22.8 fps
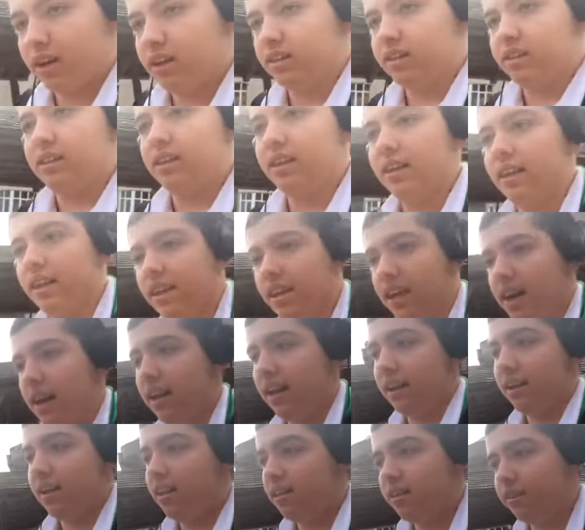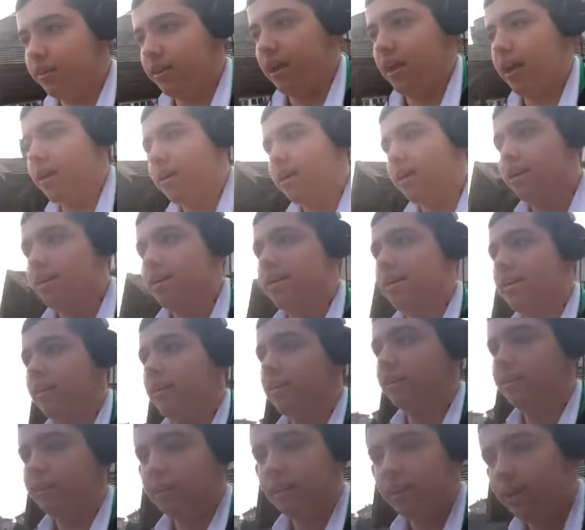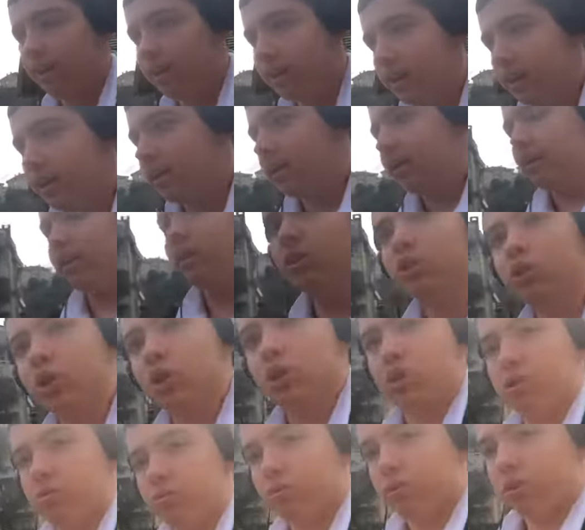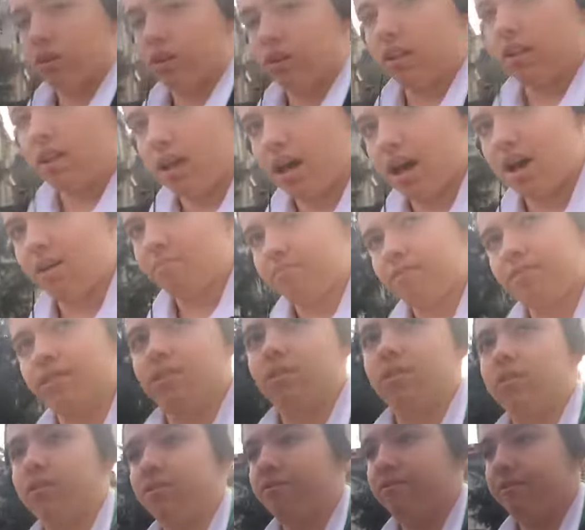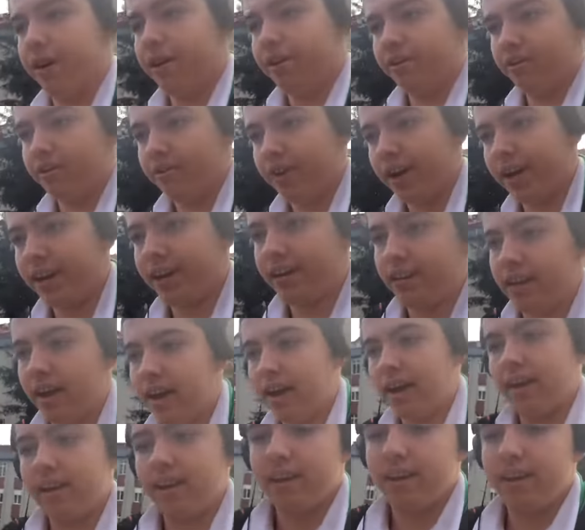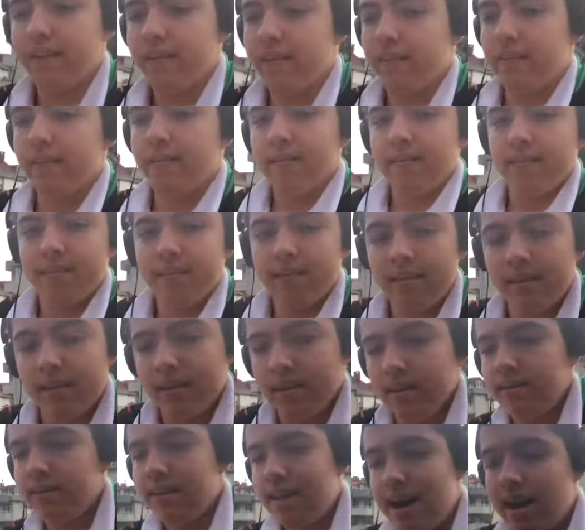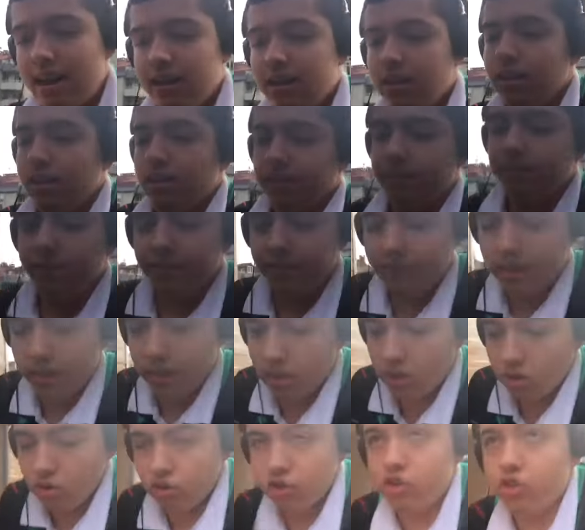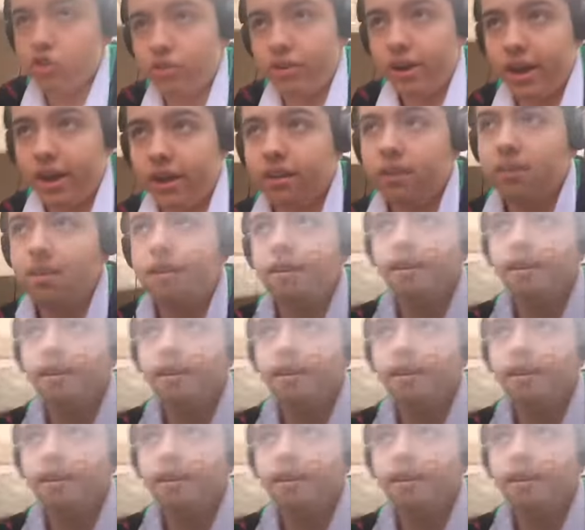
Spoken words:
I could see it again another day. And usually it's more likely to happen on a very rainy day than the usual day.